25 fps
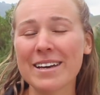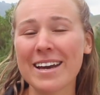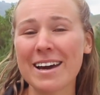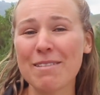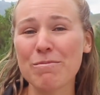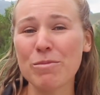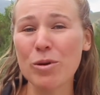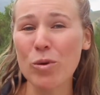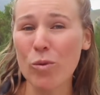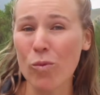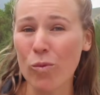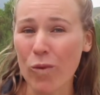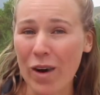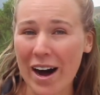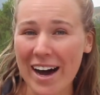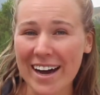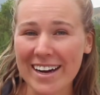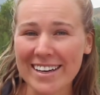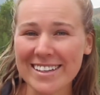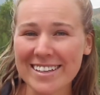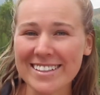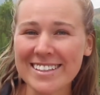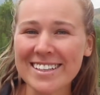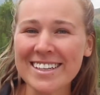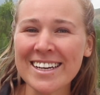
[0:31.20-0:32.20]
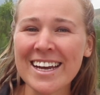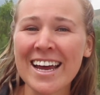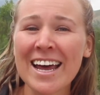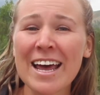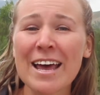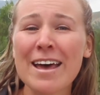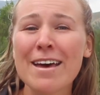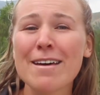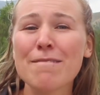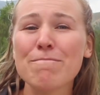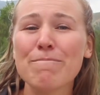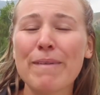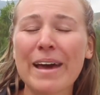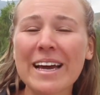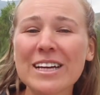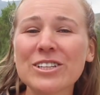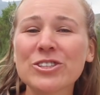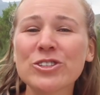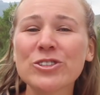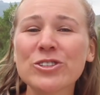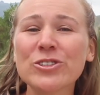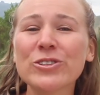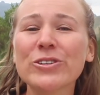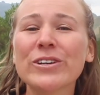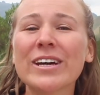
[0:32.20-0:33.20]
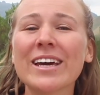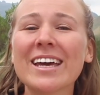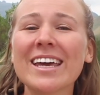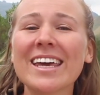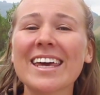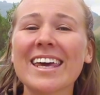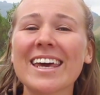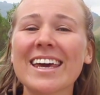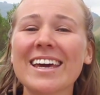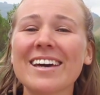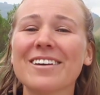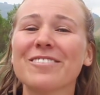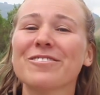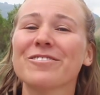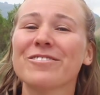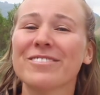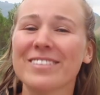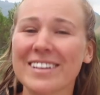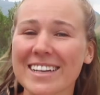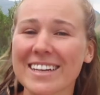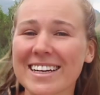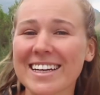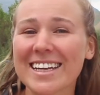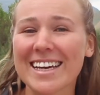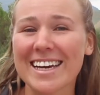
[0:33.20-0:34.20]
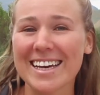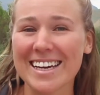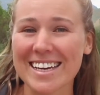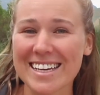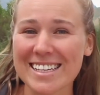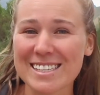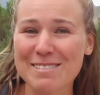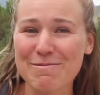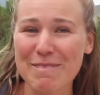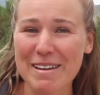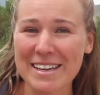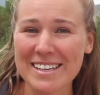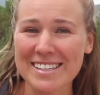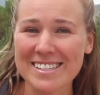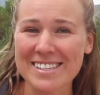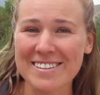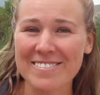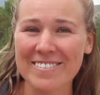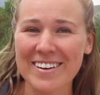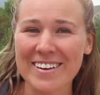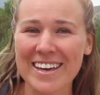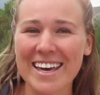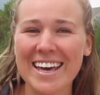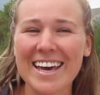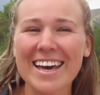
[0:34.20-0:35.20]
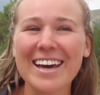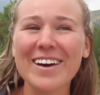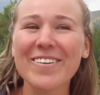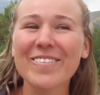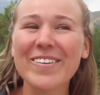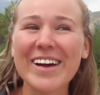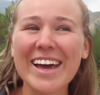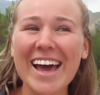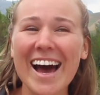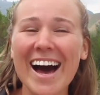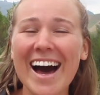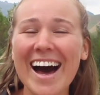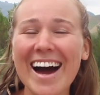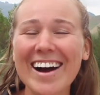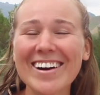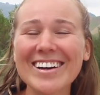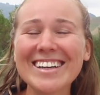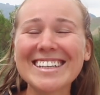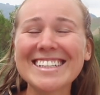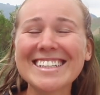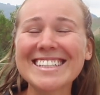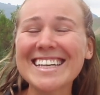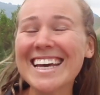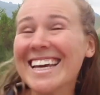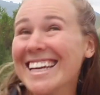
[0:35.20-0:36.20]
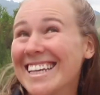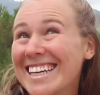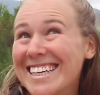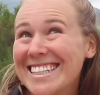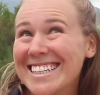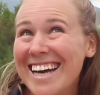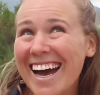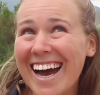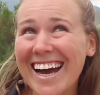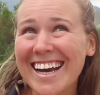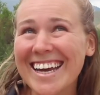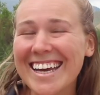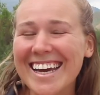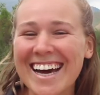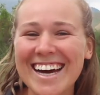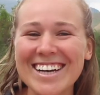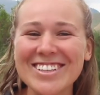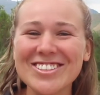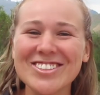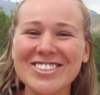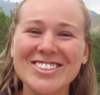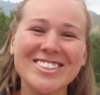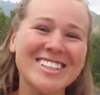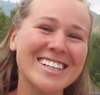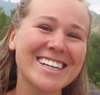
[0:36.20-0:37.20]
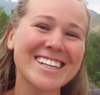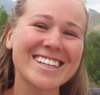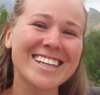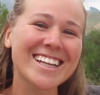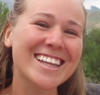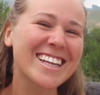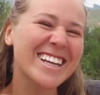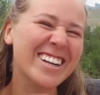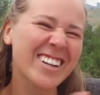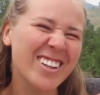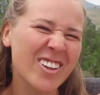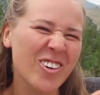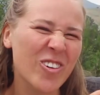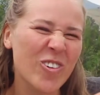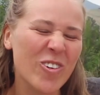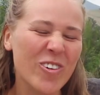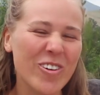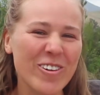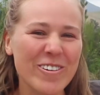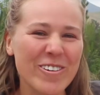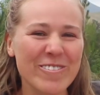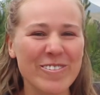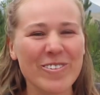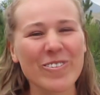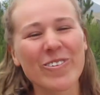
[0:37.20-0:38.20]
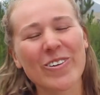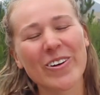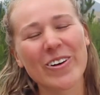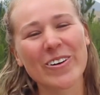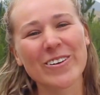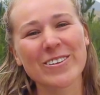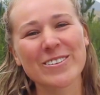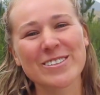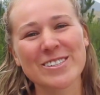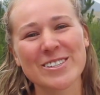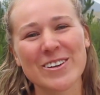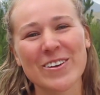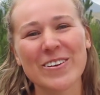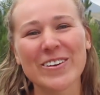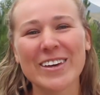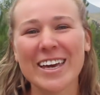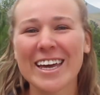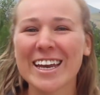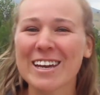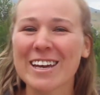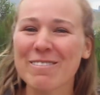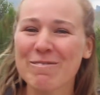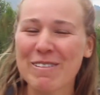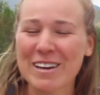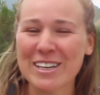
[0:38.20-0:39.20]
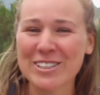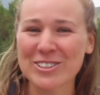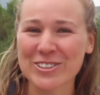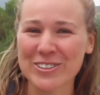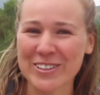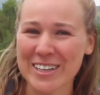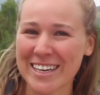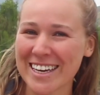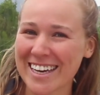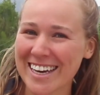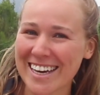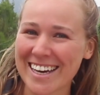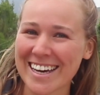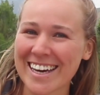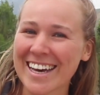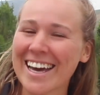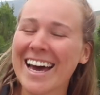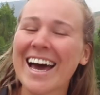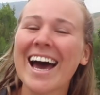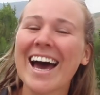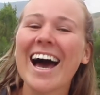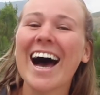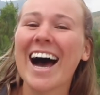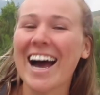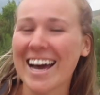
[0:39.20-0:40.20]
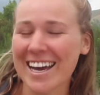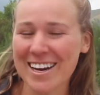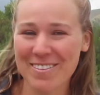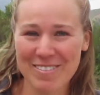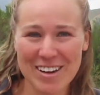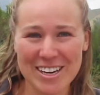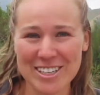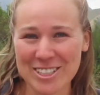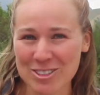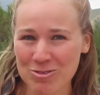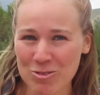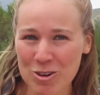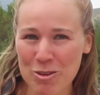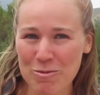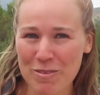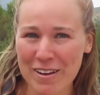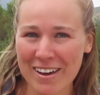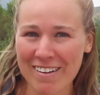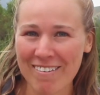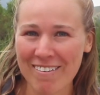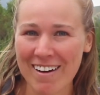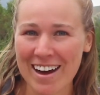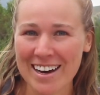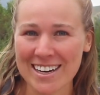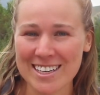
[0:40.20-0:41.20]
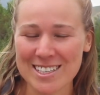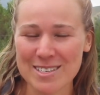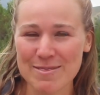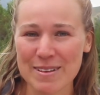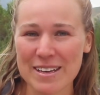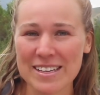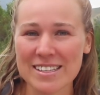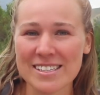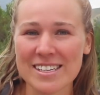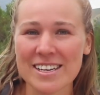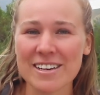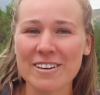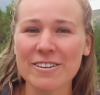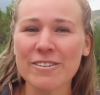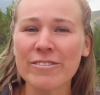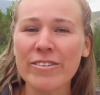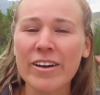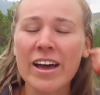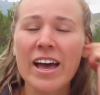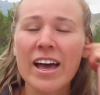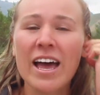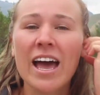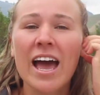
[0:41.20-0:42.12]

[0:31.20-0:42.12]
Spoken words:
number 1, petrol can get really expensive here. We are a teeny tiny country in the little corner of the world, so getting petrol here I can imagine would be quite expensive.